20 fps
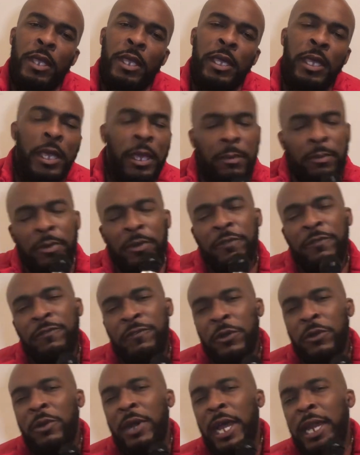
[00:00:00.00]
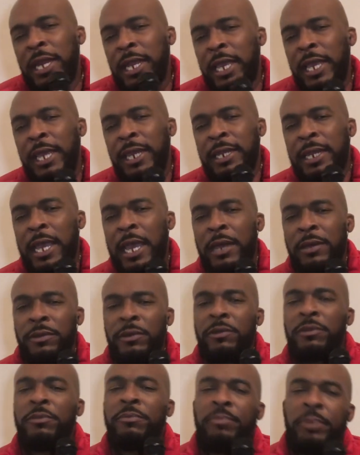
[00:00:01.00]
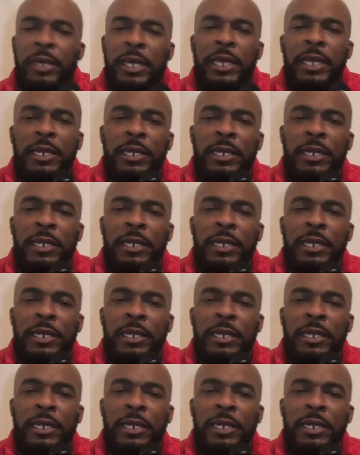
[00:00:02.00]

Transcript: And before I laid down on the bed